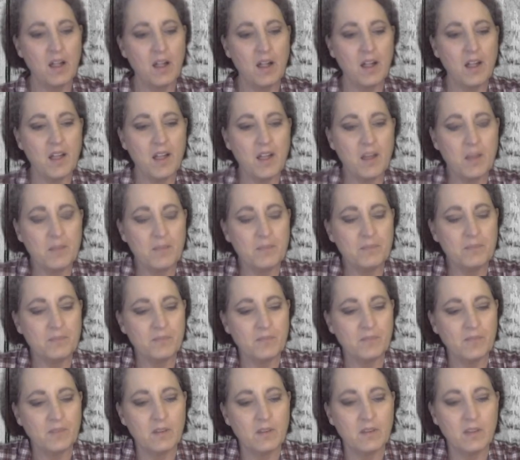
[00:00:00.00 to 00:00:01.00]

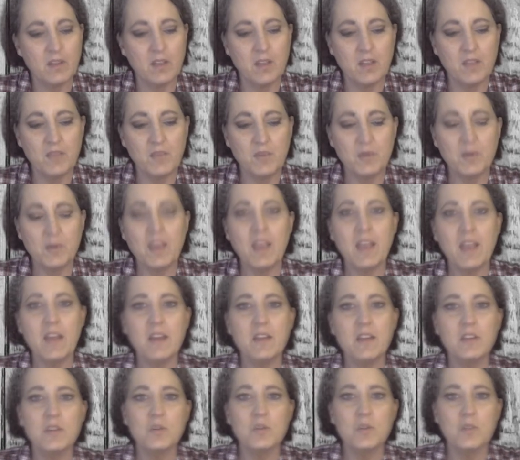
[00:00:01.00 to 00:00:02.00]
If you
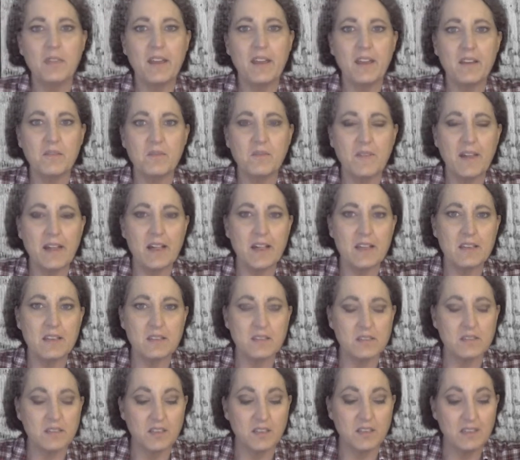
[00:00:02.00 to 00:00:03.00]
cannot do it that
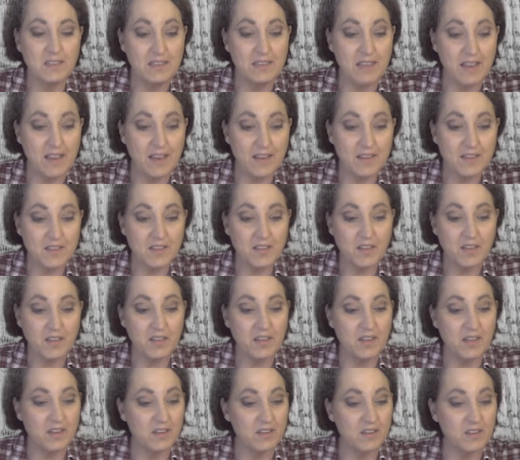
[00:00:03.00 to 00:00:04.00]
fast yet,
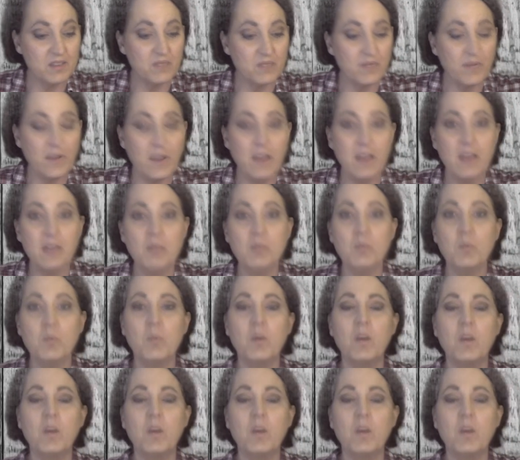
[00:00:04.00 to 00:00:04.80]
that is fine.